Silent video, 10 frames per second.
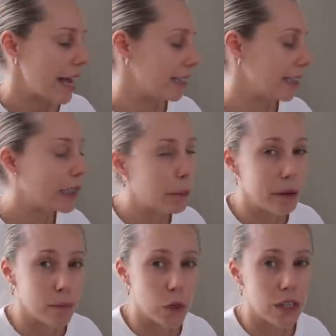He's a little
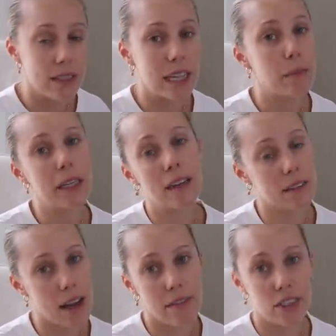bit mucousy, but he
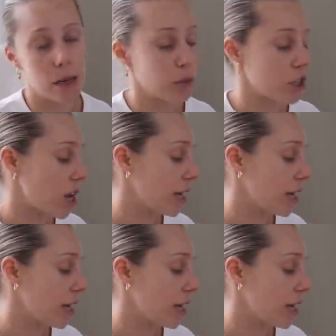doesn't have a temperature.